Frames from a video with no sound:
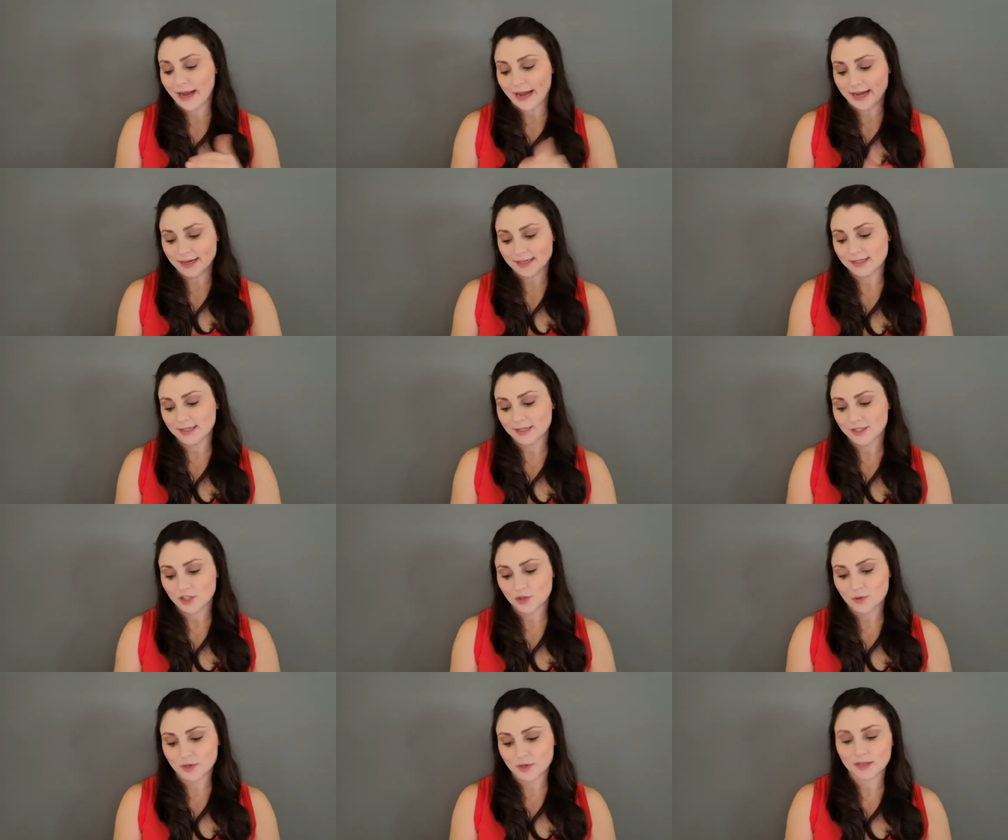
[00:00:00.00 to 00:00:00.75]

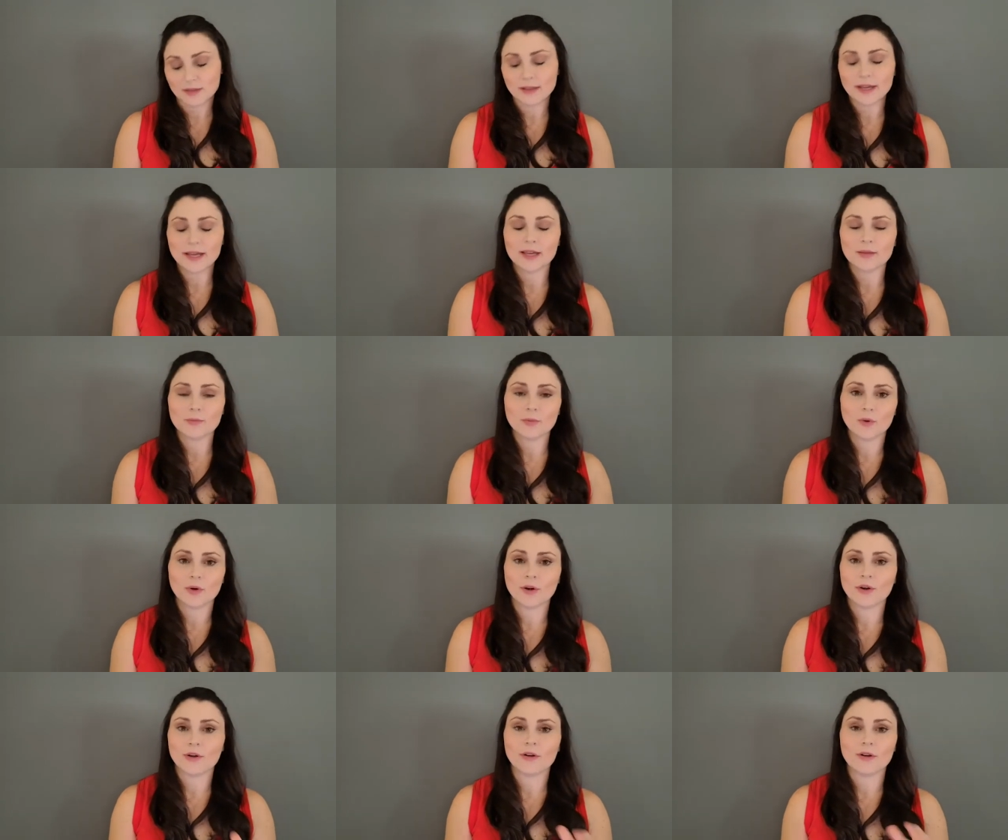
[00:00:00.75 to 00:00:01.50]
access to a client
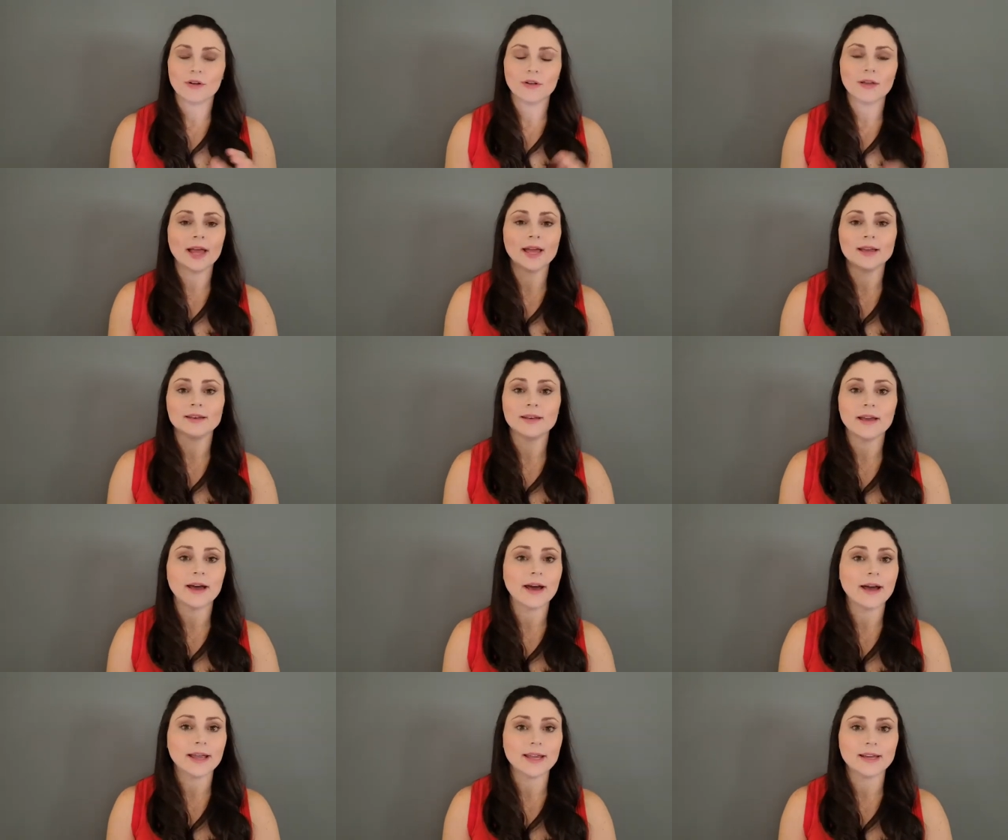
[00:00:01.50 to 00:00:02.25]
portal and
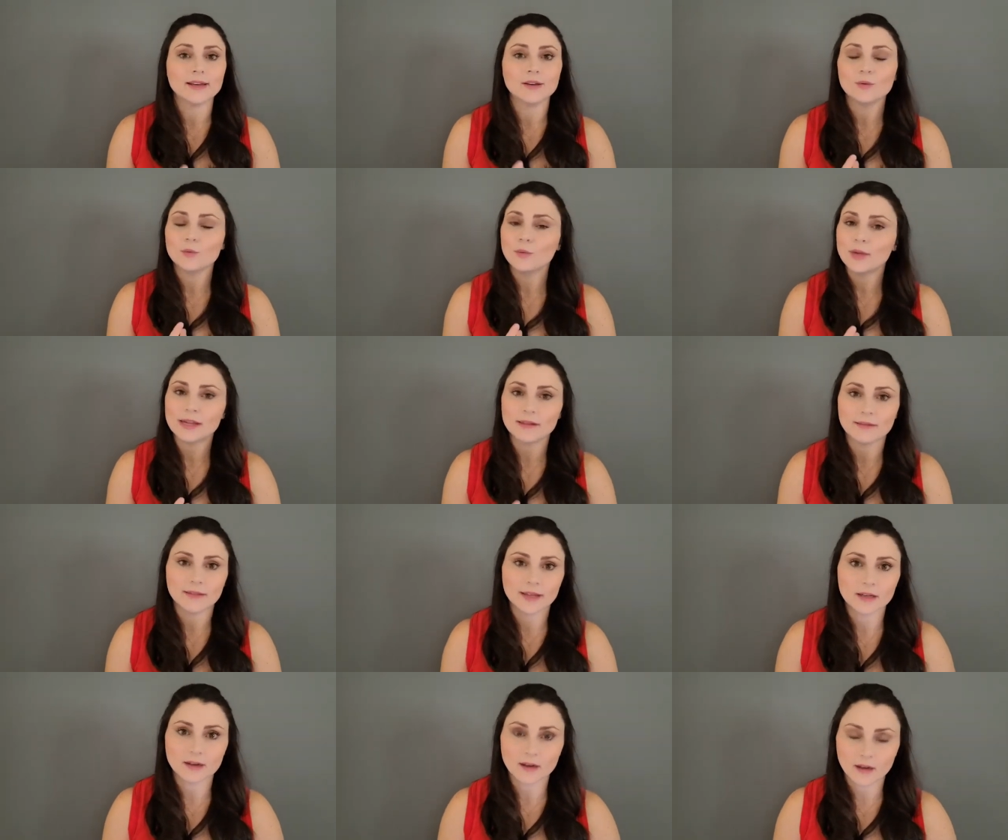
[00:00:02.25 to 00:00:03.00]
9
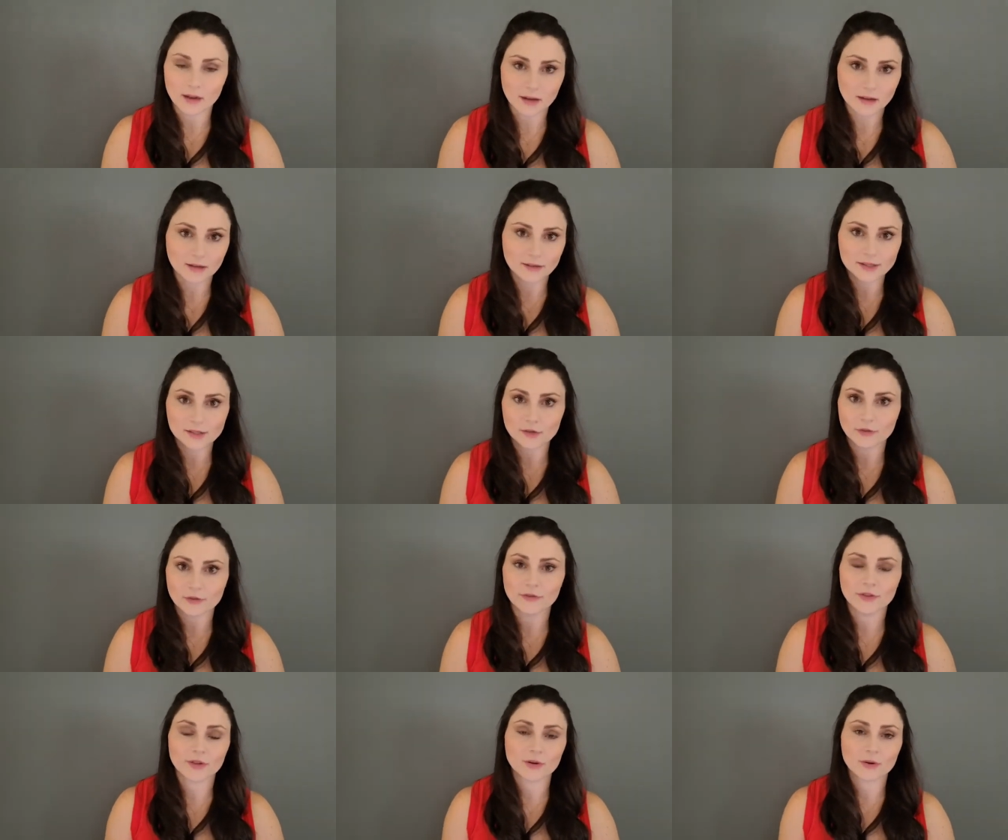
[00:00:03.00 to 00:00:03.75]
weekly calls
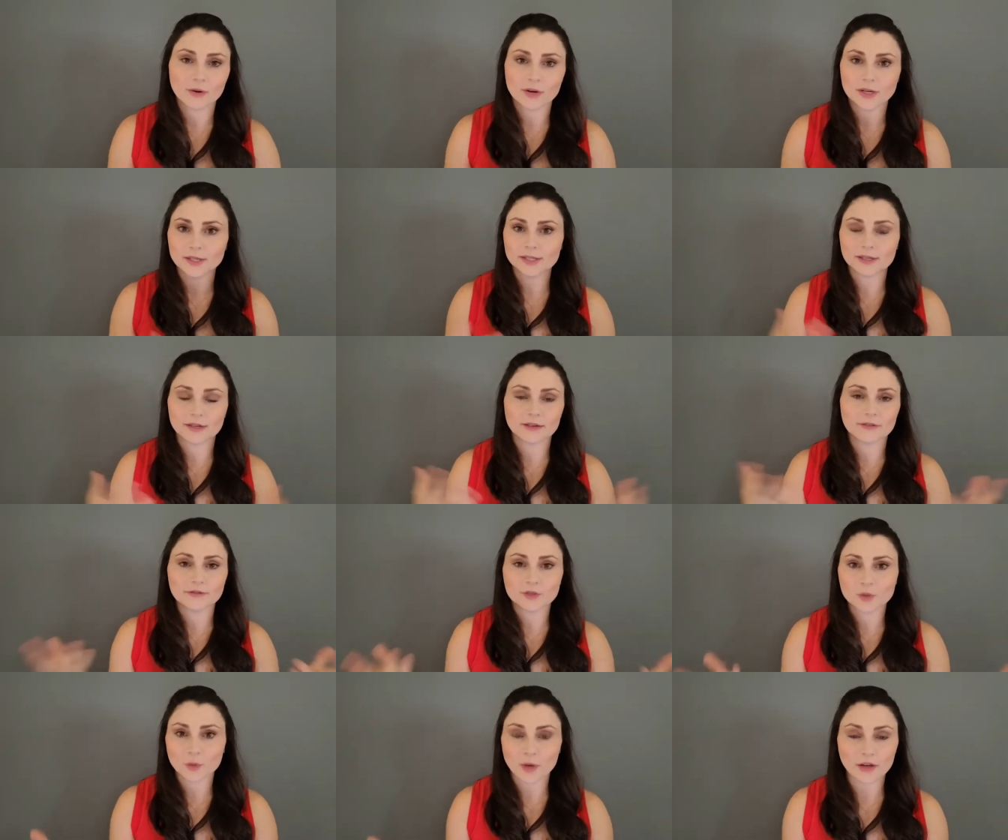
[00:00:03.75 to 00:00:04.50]
over the course
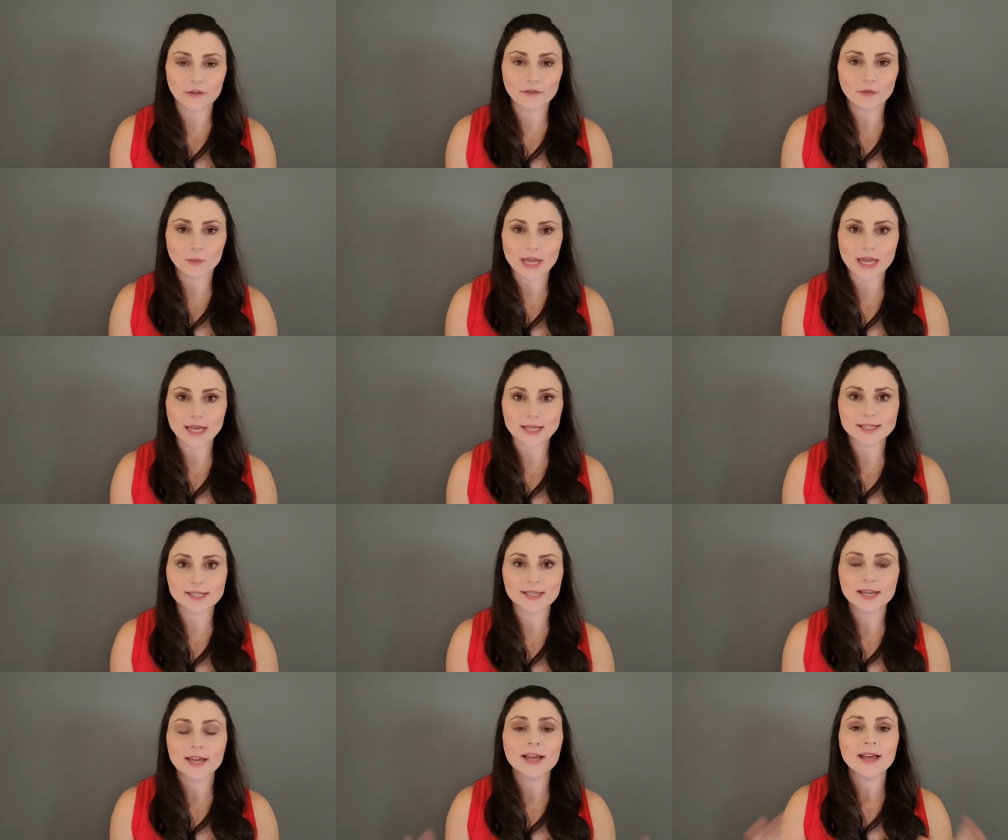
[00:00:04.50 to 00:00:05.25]
of 12
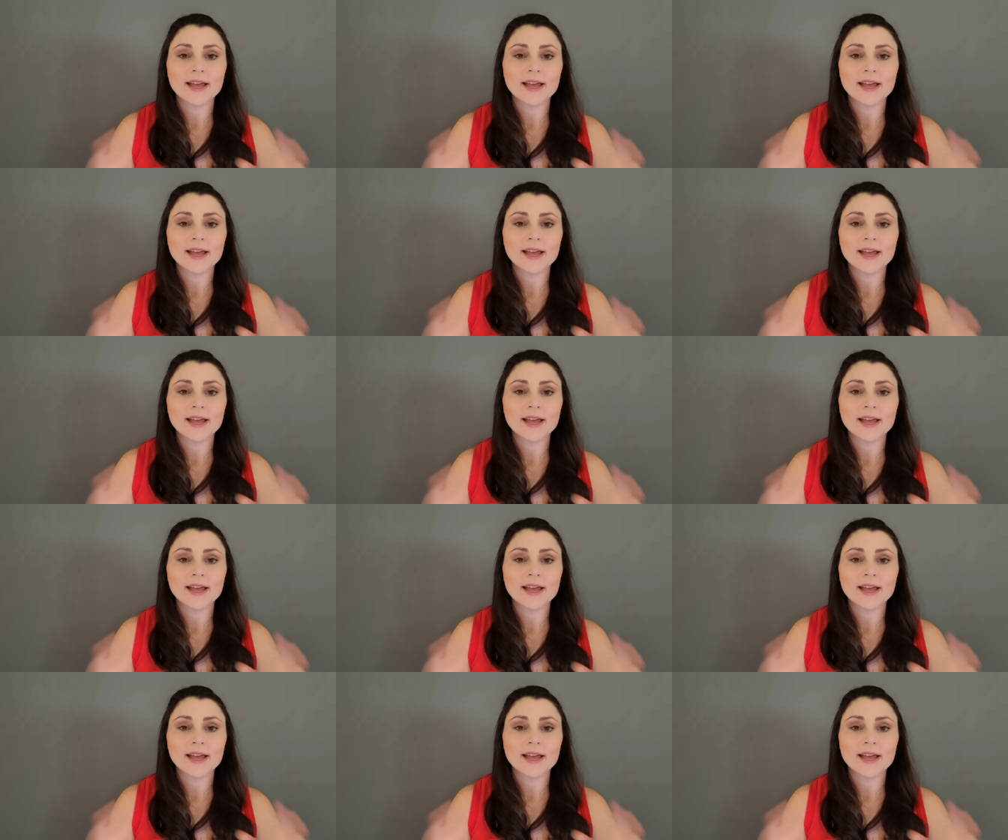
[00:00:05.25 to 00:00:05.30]
weeks.